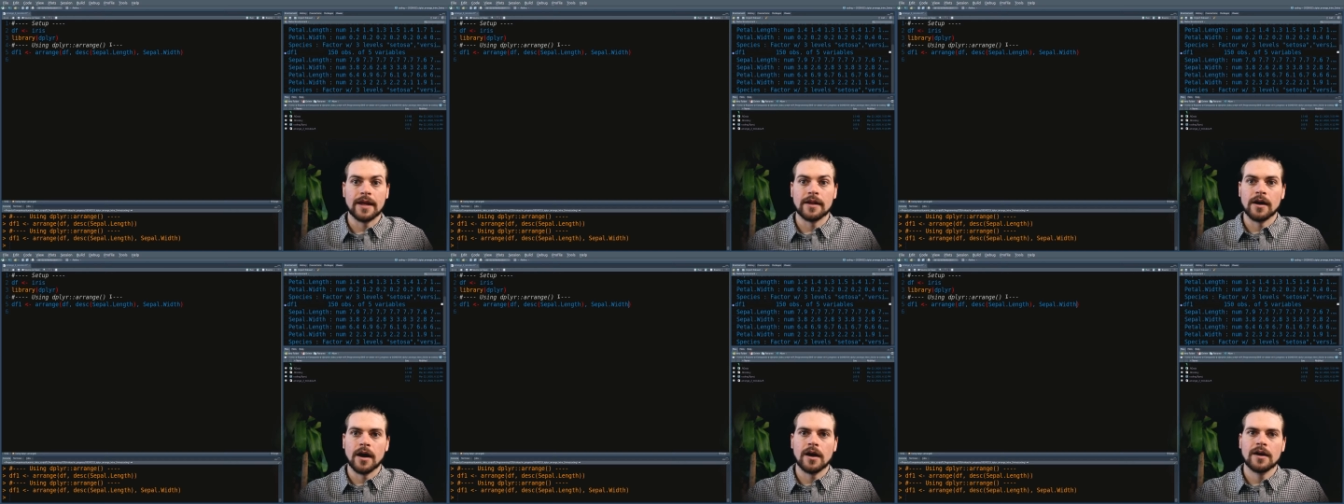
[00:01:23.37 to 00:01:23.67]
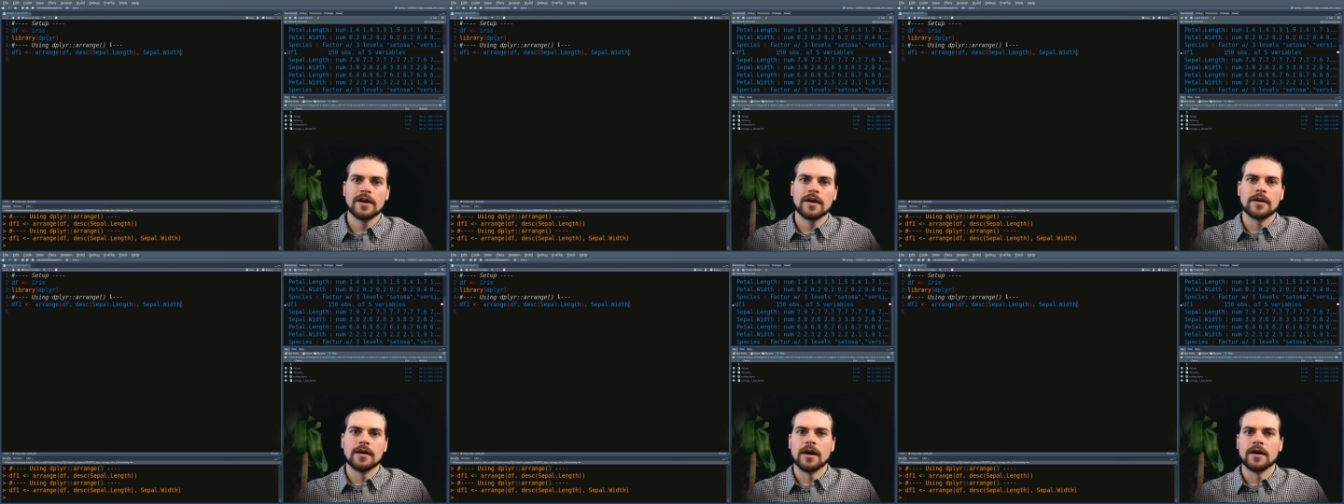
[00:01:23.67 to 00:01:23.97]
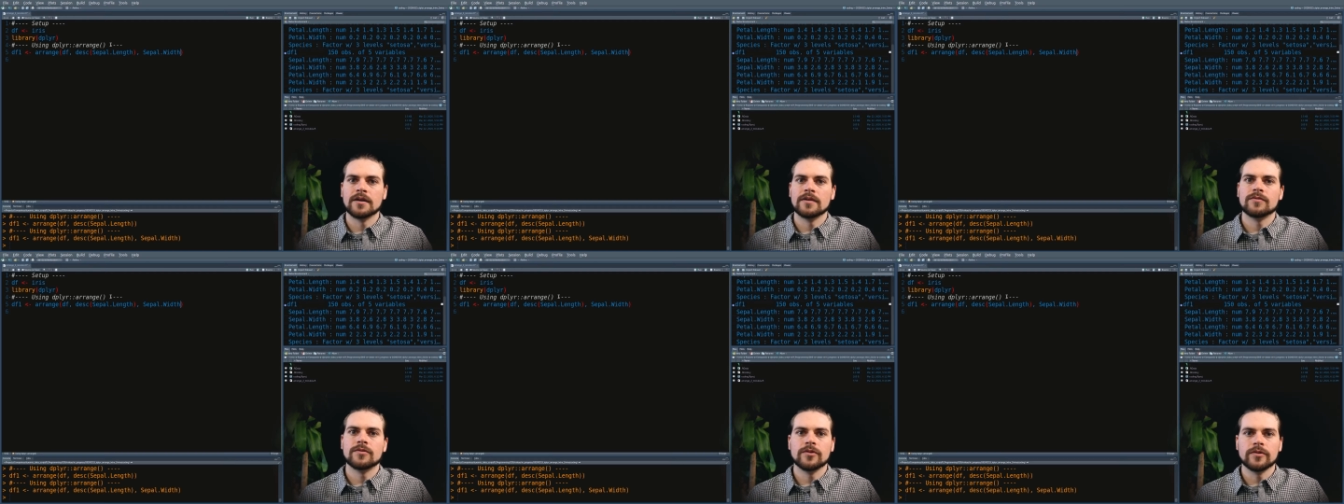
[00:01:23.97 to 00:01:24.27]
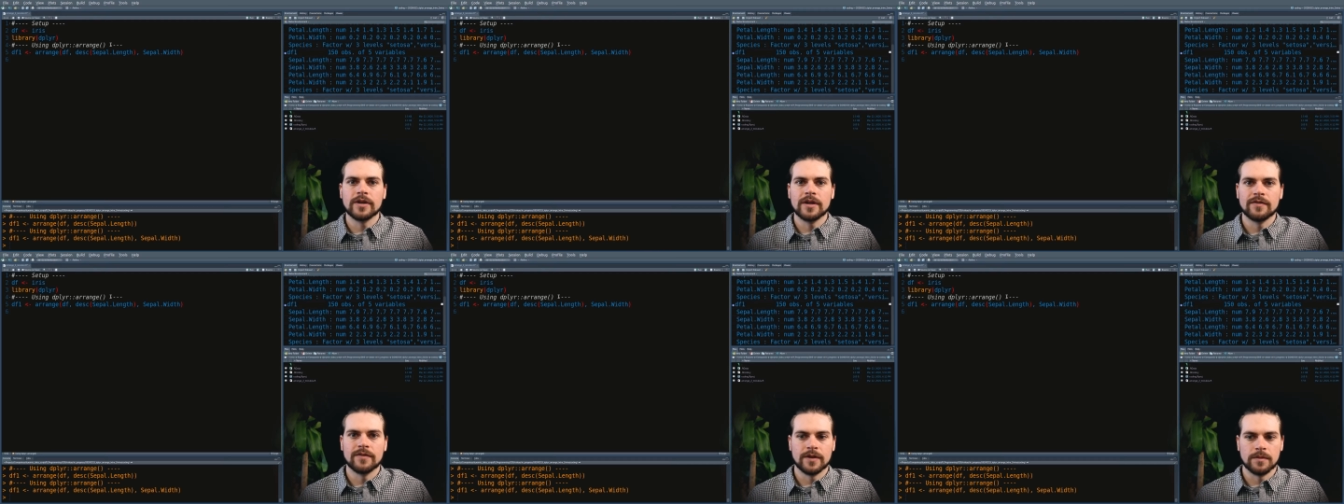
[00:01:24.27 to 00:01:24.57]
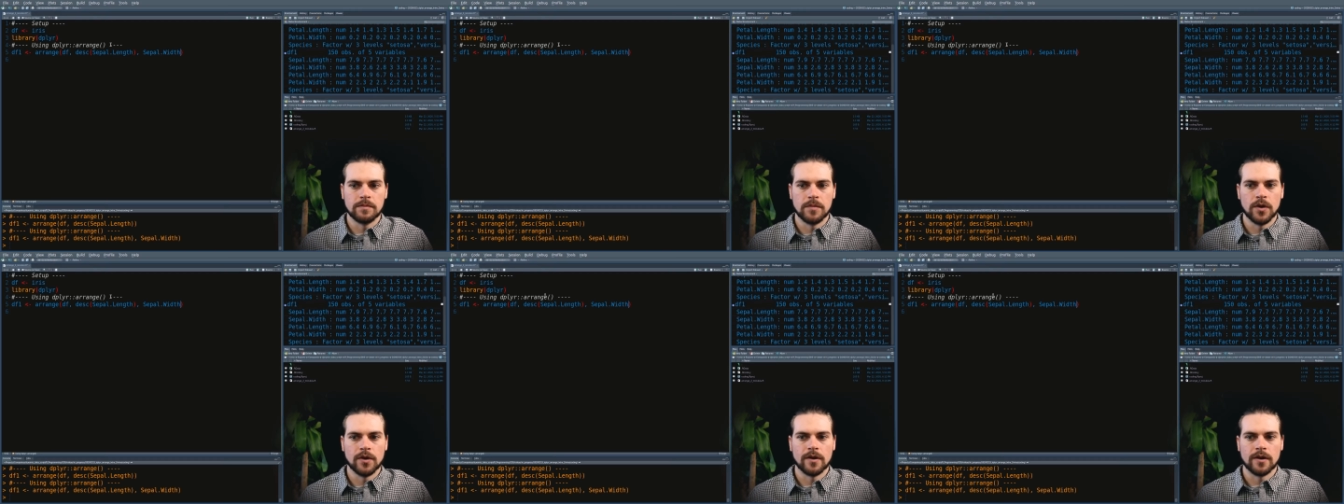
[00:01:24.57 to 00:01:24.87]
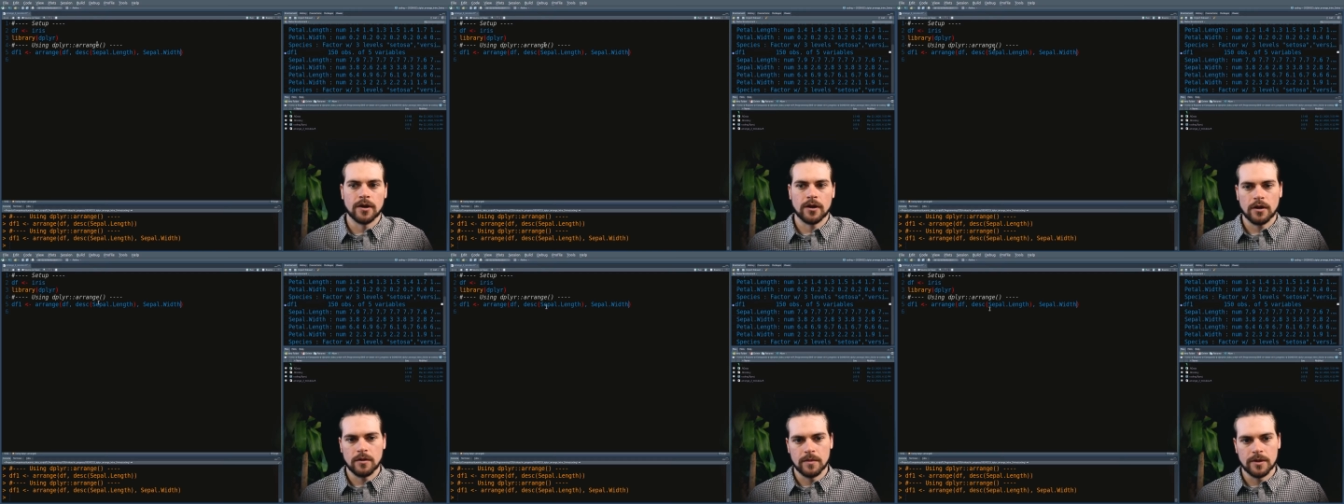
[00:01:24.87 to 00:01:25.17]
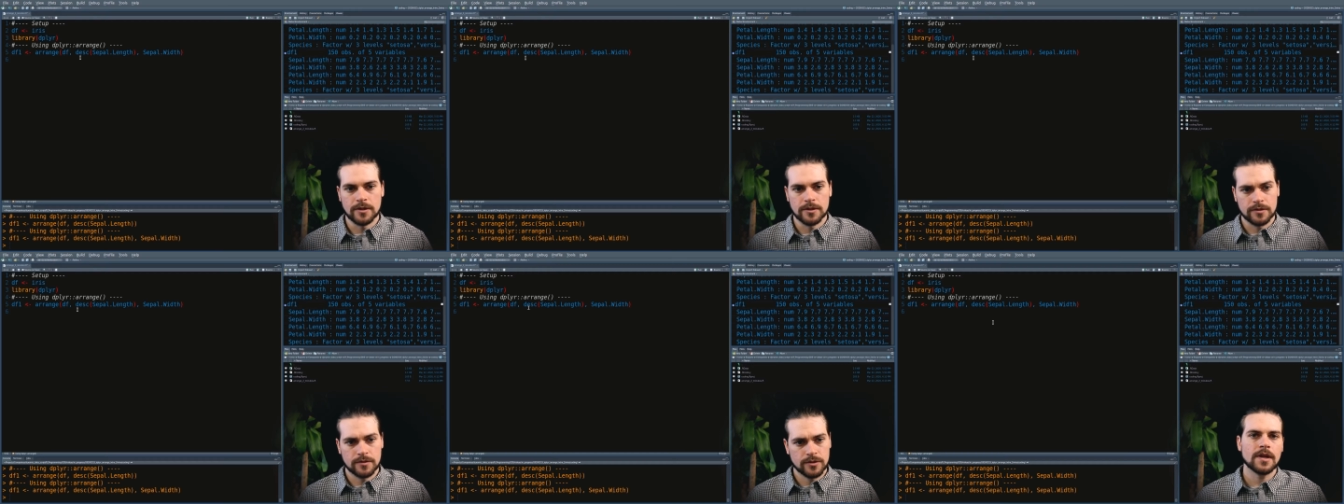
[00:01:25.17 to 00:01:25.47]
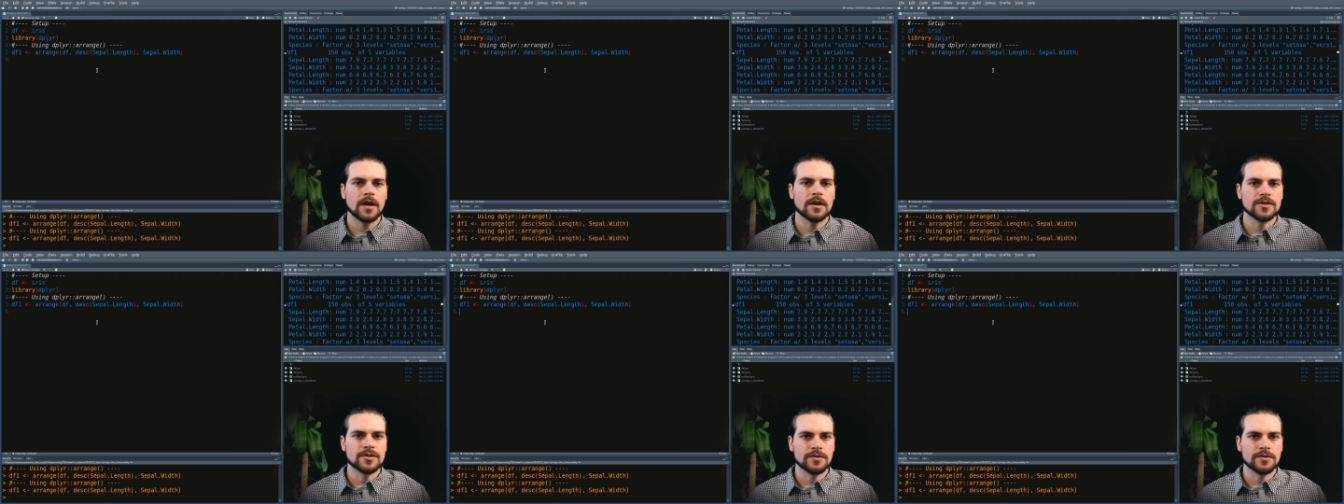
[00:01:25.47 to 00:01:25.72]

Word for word: and on and on if you give it more arguments.